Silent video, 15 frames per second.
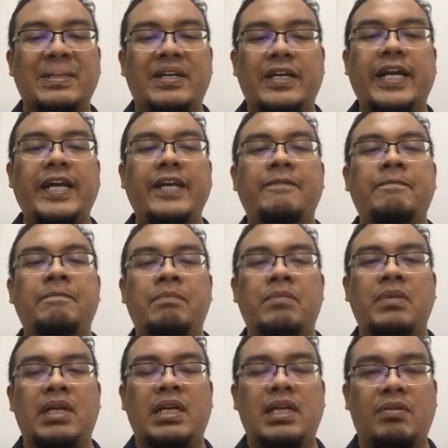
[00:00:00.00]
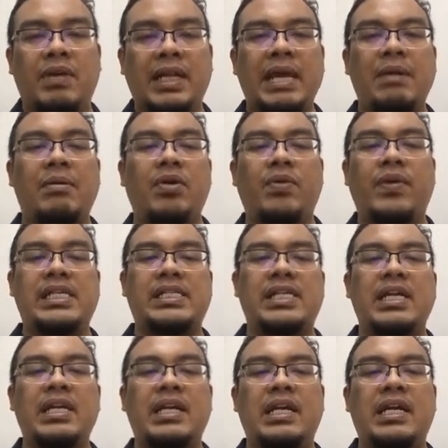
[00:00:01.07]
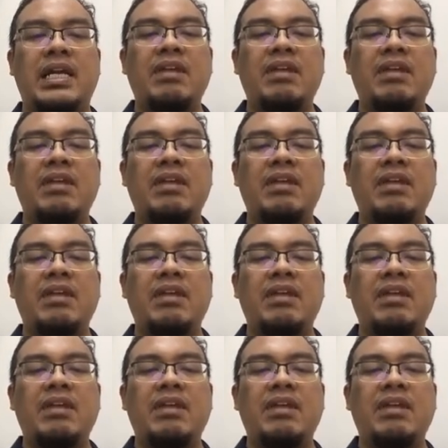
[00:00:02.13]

Okay? Now, what type of question